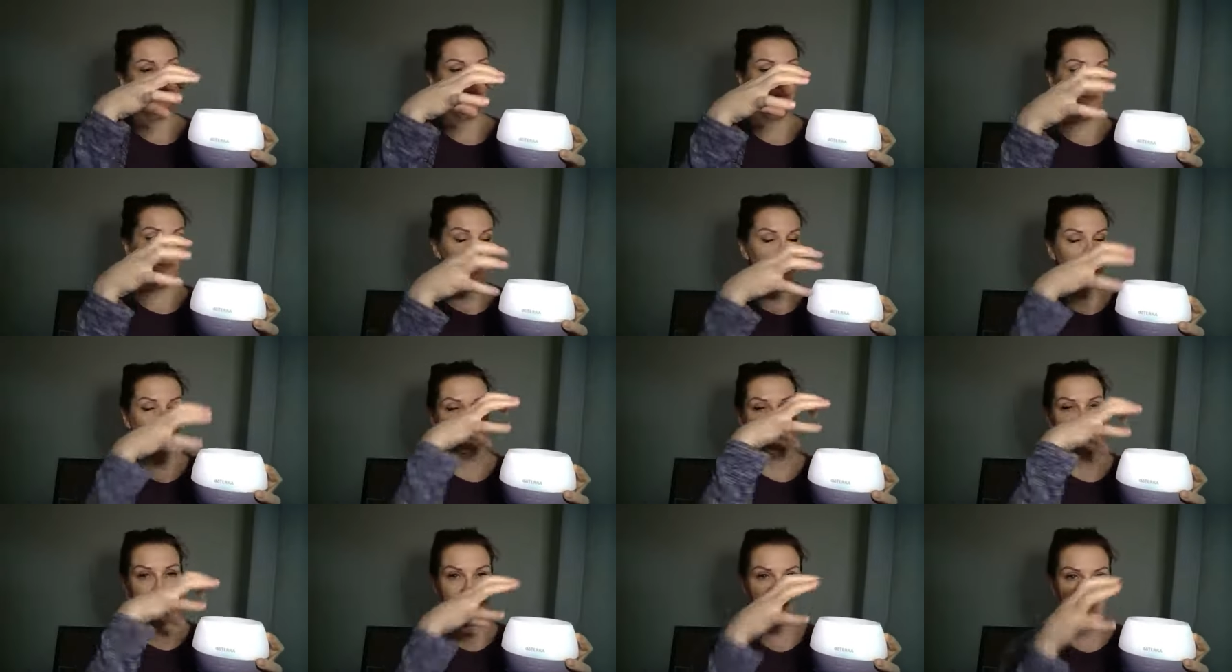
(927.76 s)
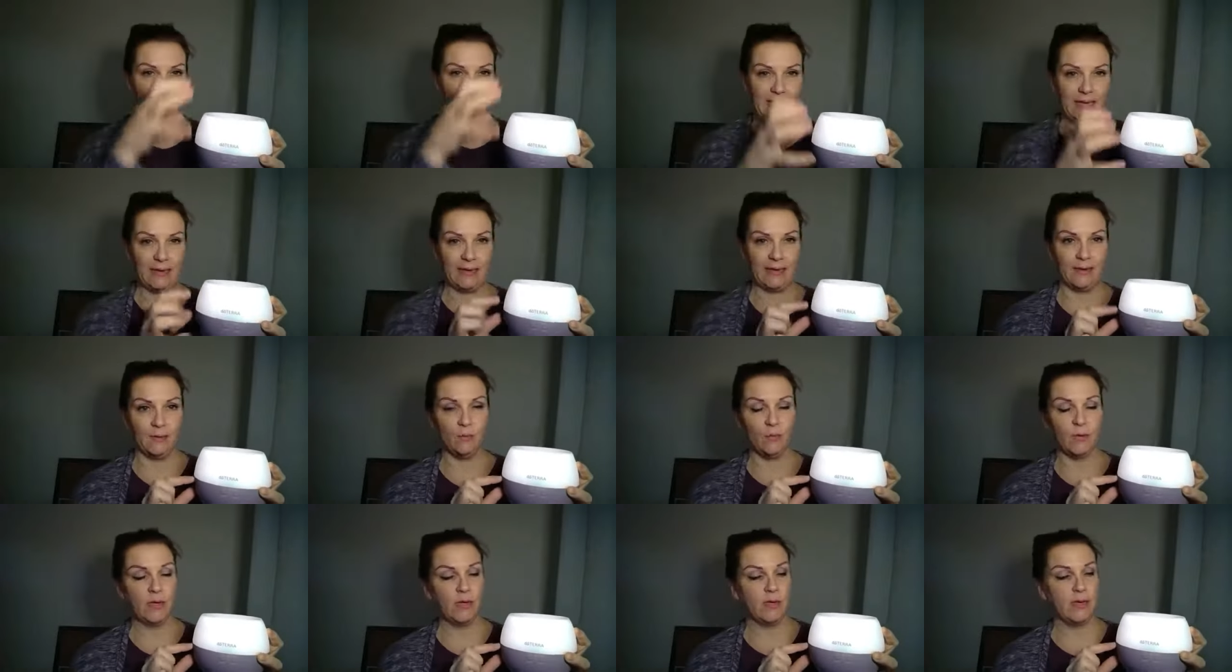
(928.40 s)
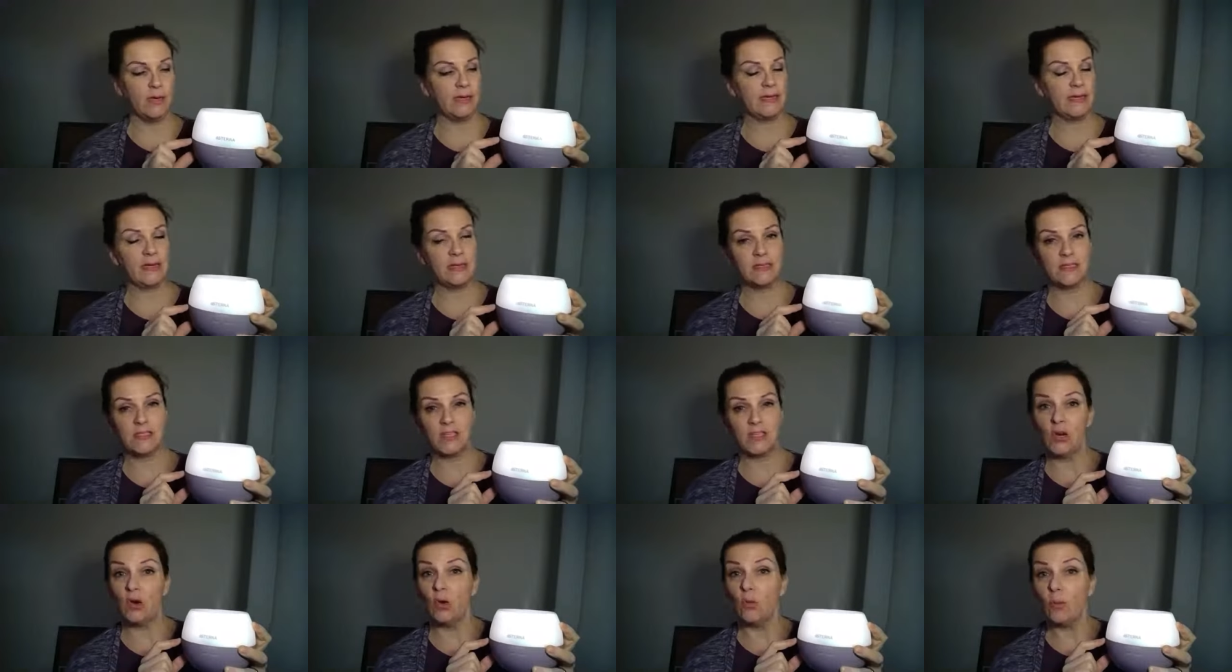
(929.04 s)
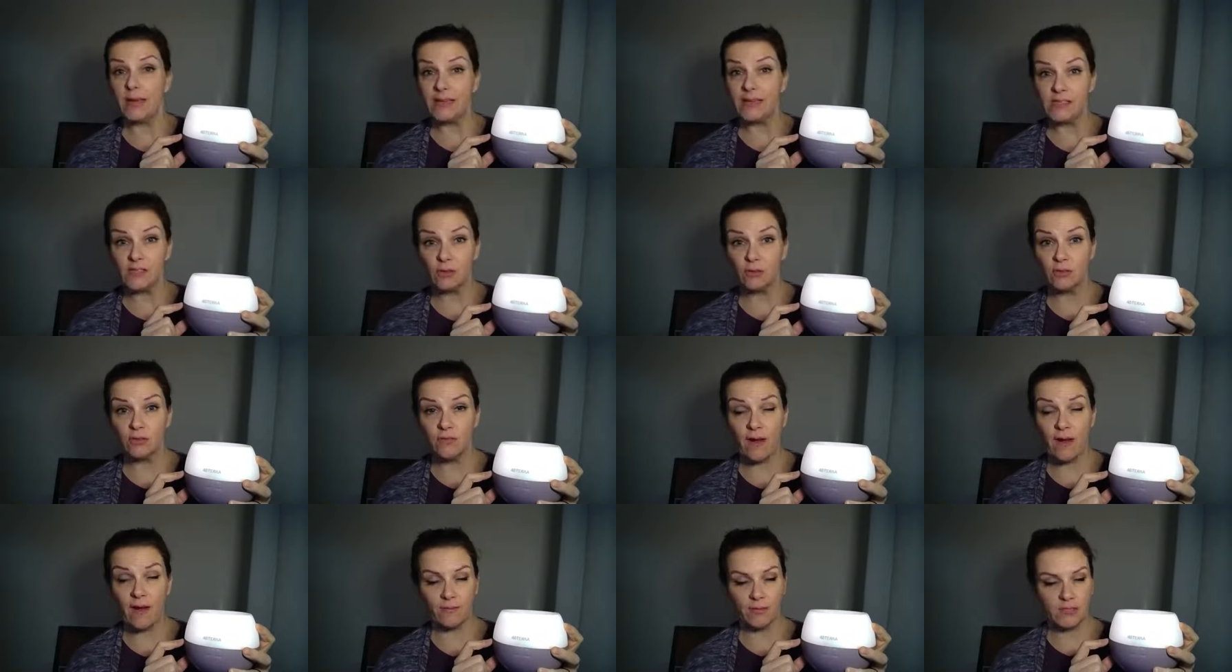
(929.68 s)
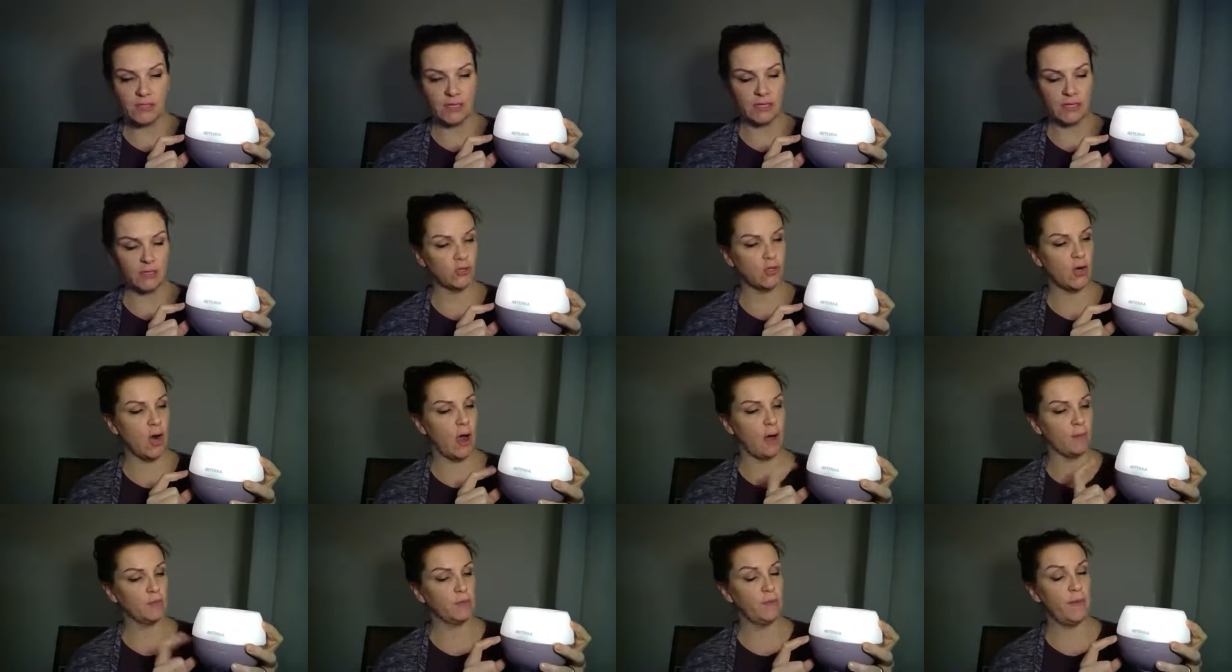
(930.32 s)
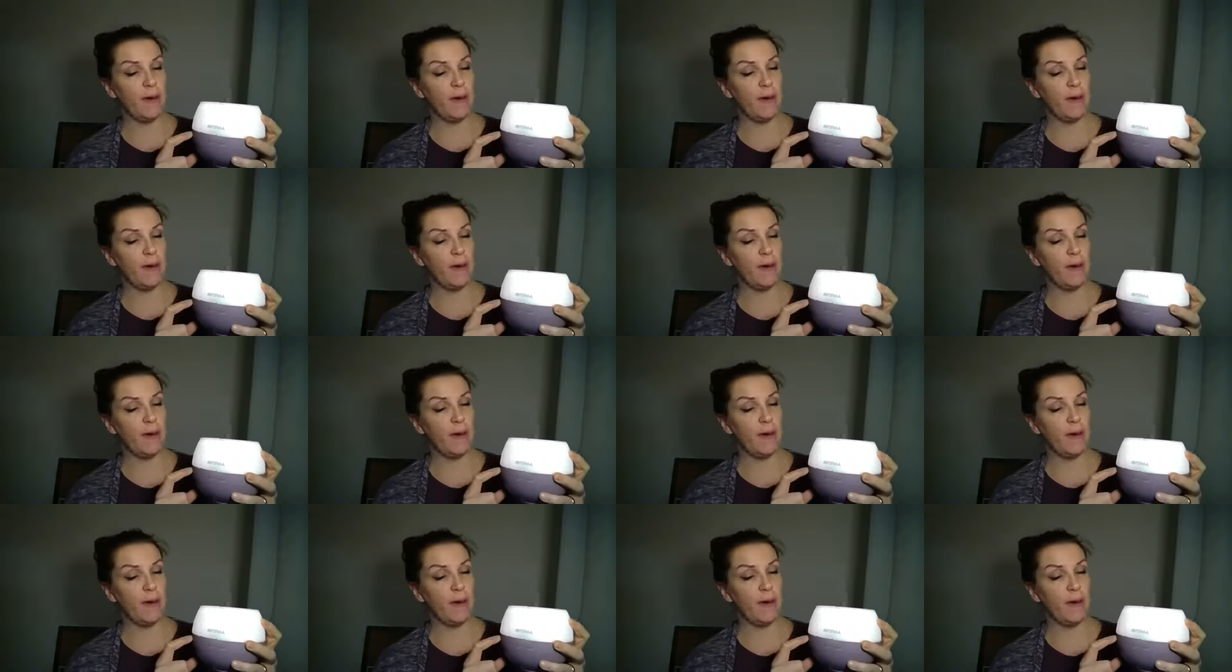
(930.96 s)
pour it back in when you get done so you don't waste those 5 or 6 drops.